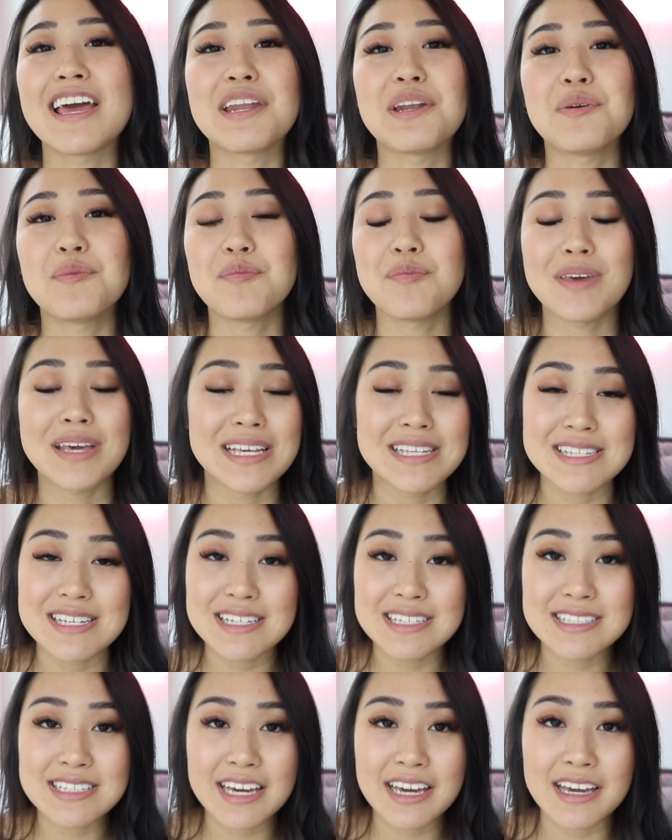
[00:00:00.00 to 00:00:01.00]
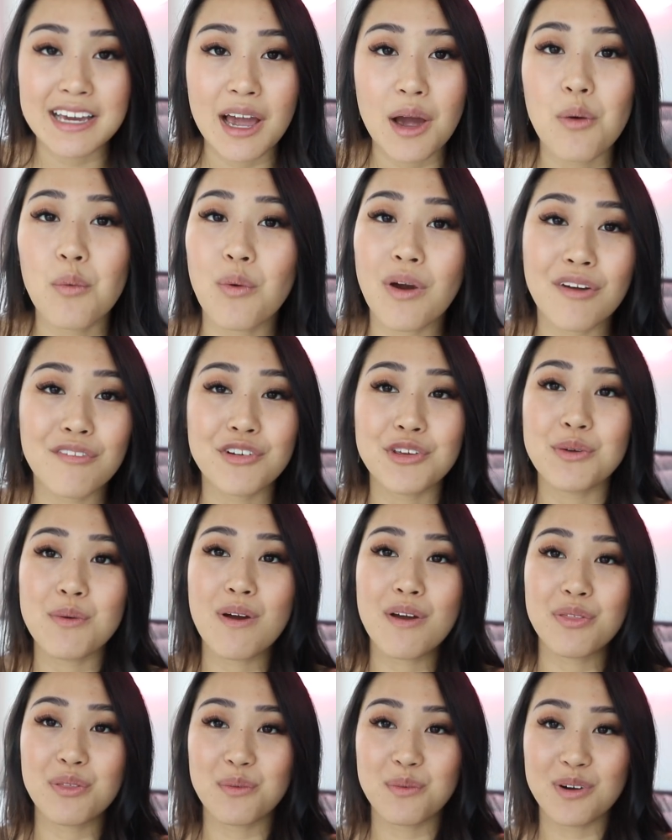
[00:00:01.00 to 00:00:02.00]
an amazing day wherever you
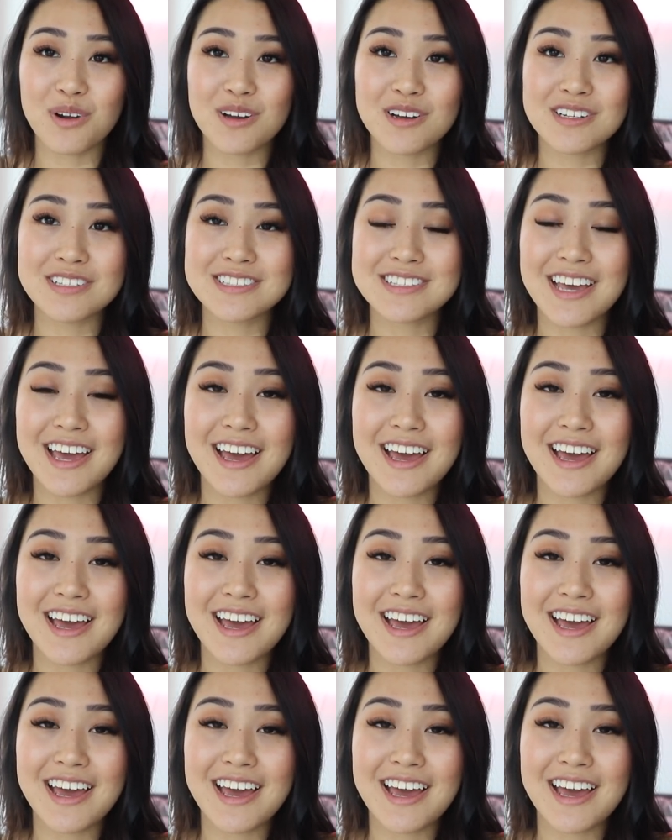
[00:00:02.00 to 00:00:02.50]
are in the world,